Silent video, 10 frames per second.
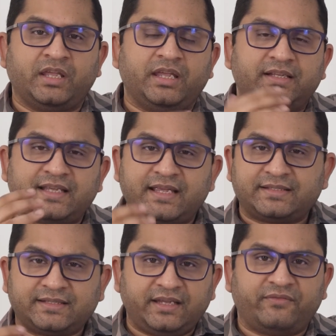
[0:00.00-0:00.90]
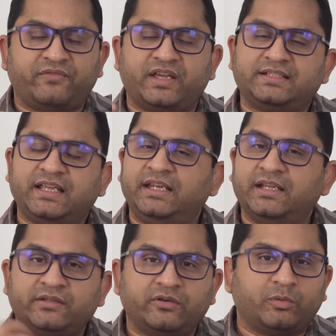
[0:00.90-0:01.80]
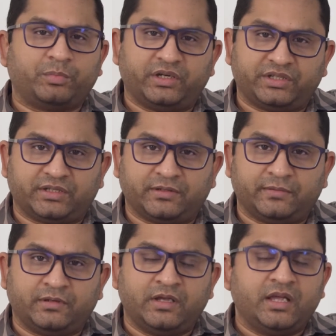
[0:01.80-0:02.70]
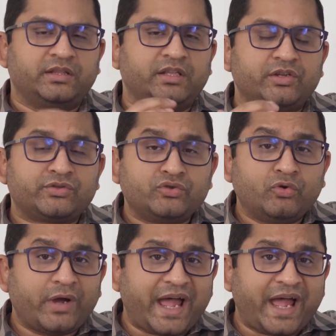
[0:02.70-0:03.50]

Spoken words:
It's as safe as any other operation. There is no